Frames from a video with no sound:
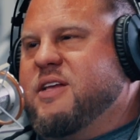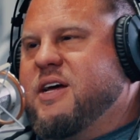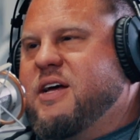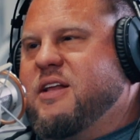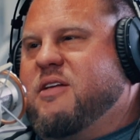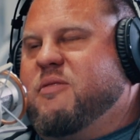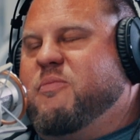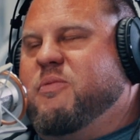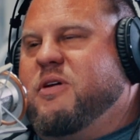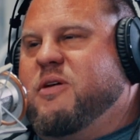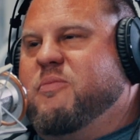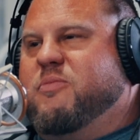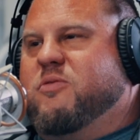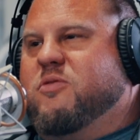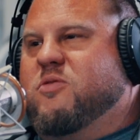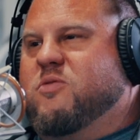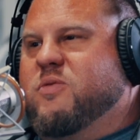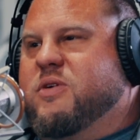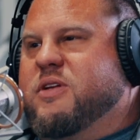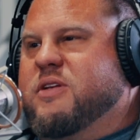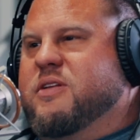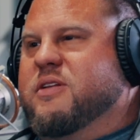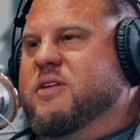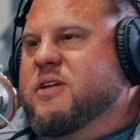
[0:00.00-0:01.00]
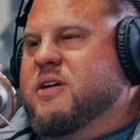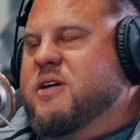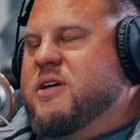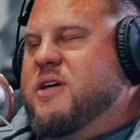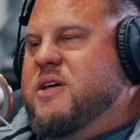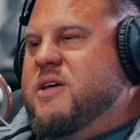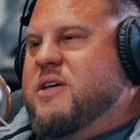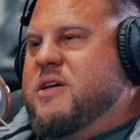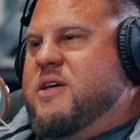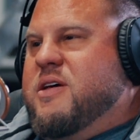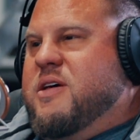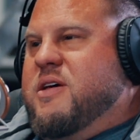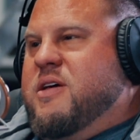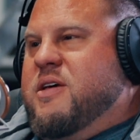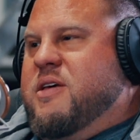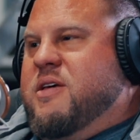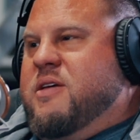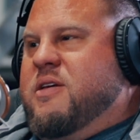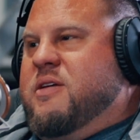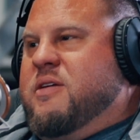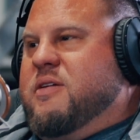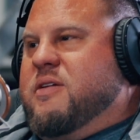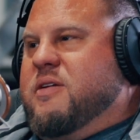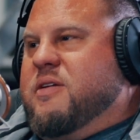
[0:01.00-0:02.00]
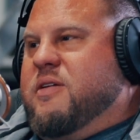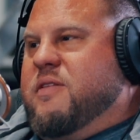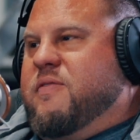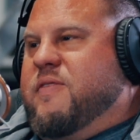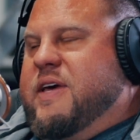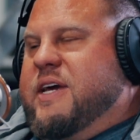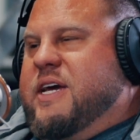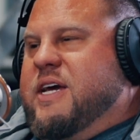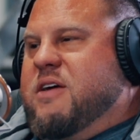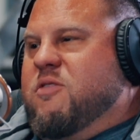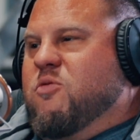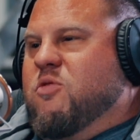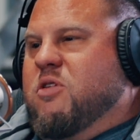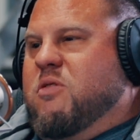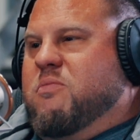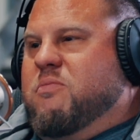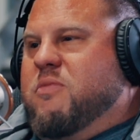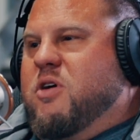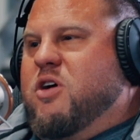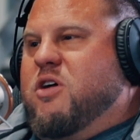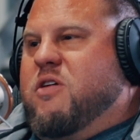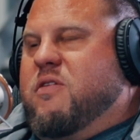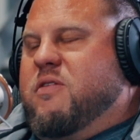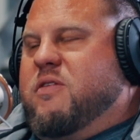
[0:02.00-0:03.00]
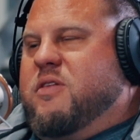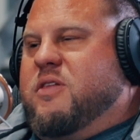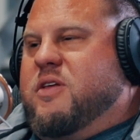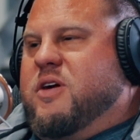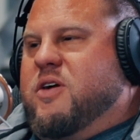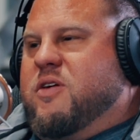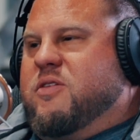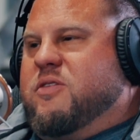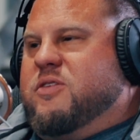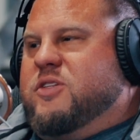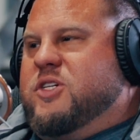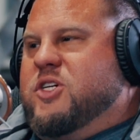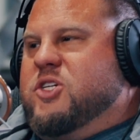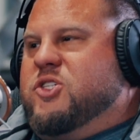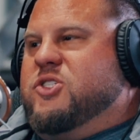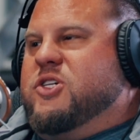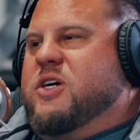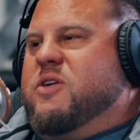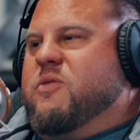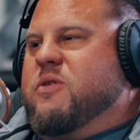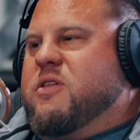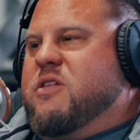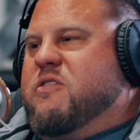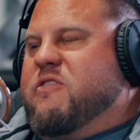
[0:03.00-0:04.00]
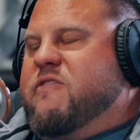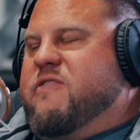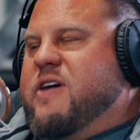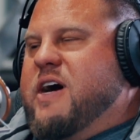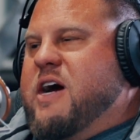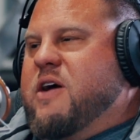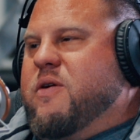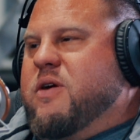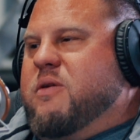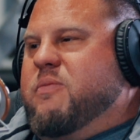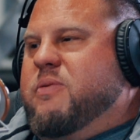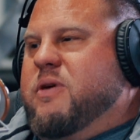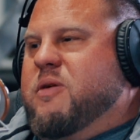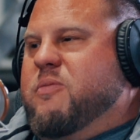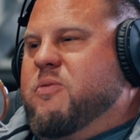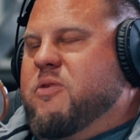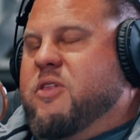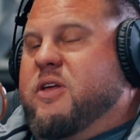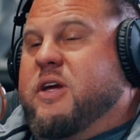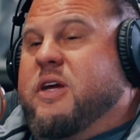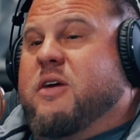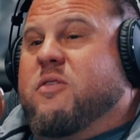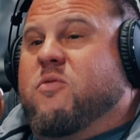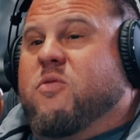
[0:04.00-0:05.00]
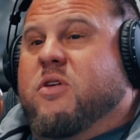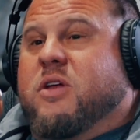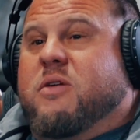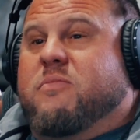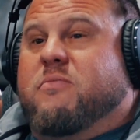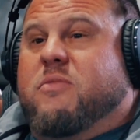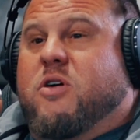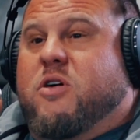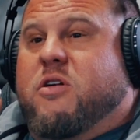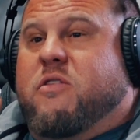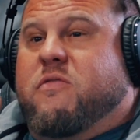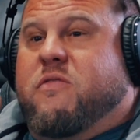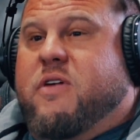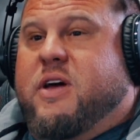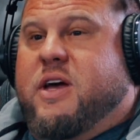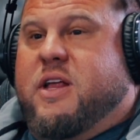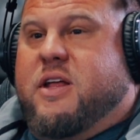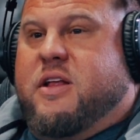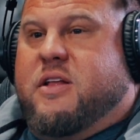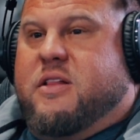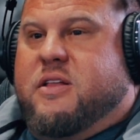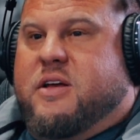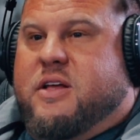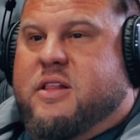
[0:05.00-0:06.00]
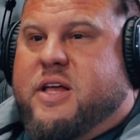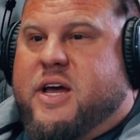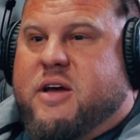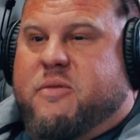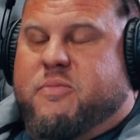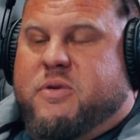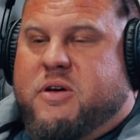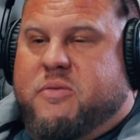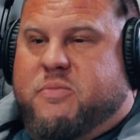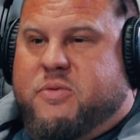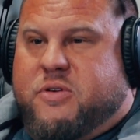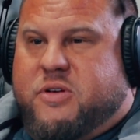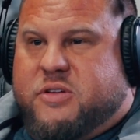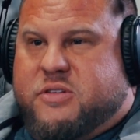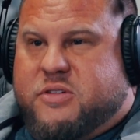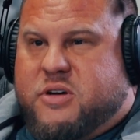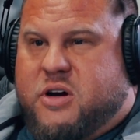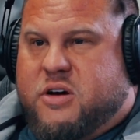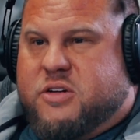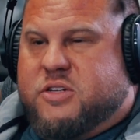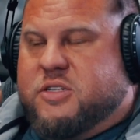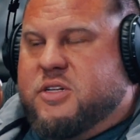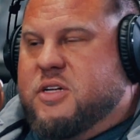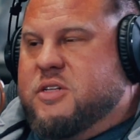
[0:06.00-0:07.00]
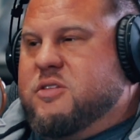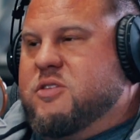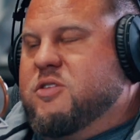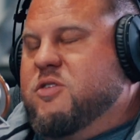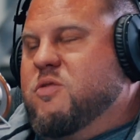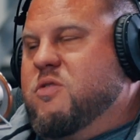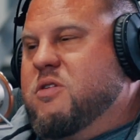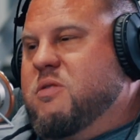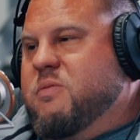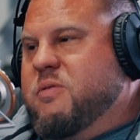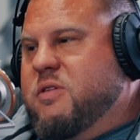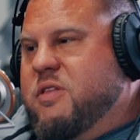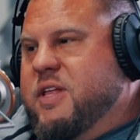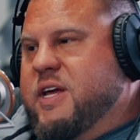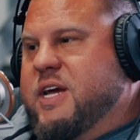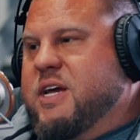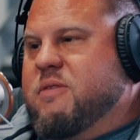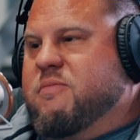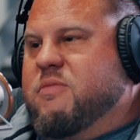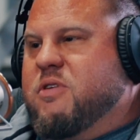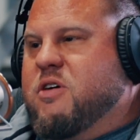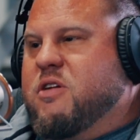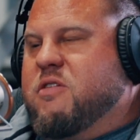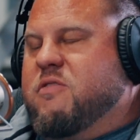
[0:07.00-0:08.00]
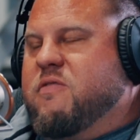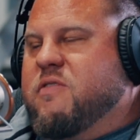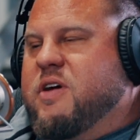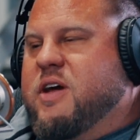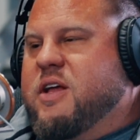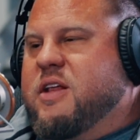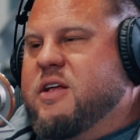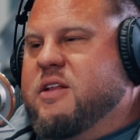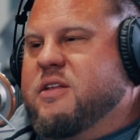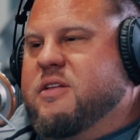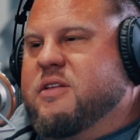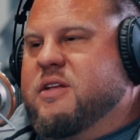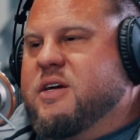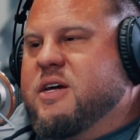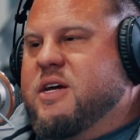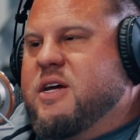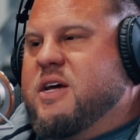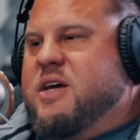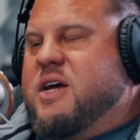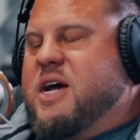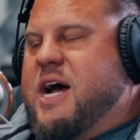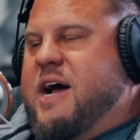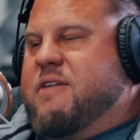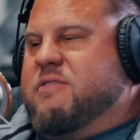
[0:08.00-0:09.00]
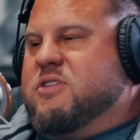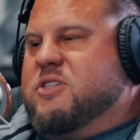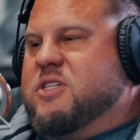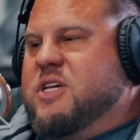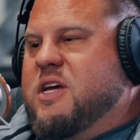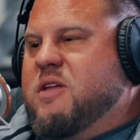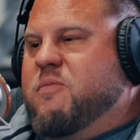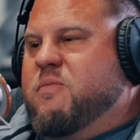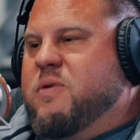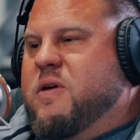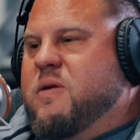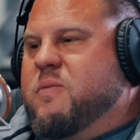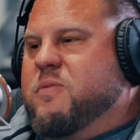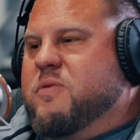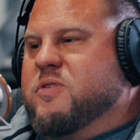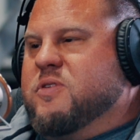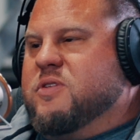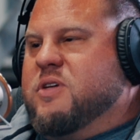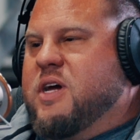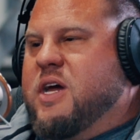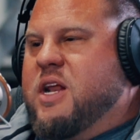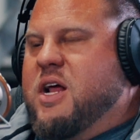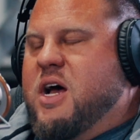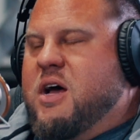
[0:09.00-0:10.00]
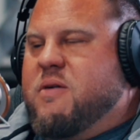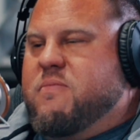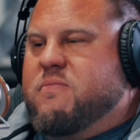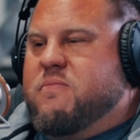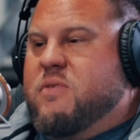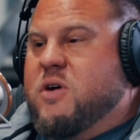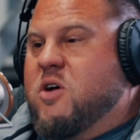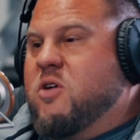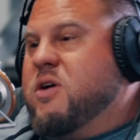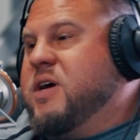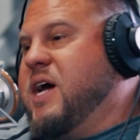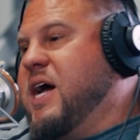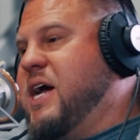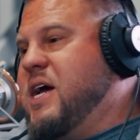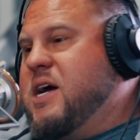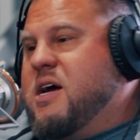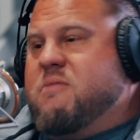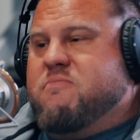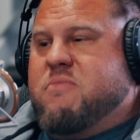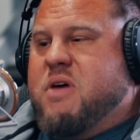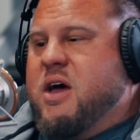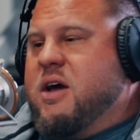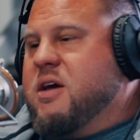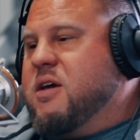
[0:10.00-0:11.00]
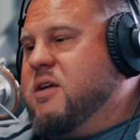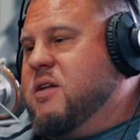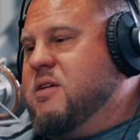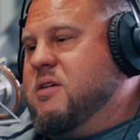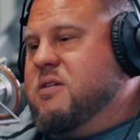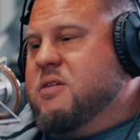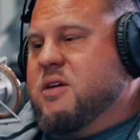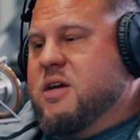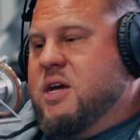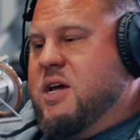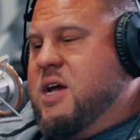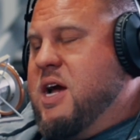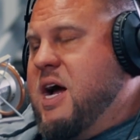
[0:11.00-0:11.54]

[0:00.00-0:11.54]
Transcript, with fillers: that to people when they get real motivated. They're they're generally the fiery people that get really motivated, and they like people to talk shit to them, and they get motivated. And I've seen people saying, "I'm okay. I'm not gonna.